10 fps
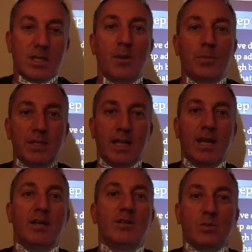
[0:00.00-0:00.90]
up and
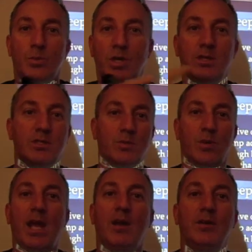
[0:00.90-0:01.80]
down as well as
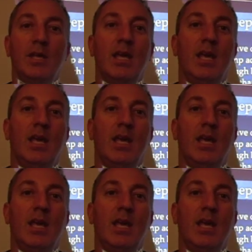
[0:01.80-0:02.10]
around